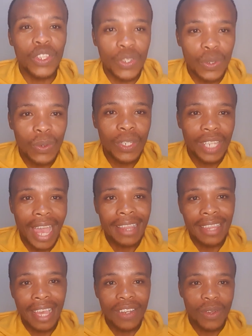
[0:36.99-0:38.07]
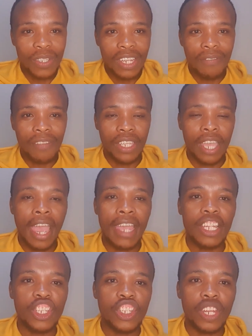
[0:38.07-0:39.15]
you get the
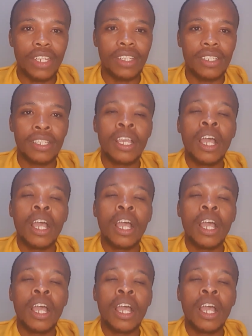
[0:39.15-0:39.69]
notifications.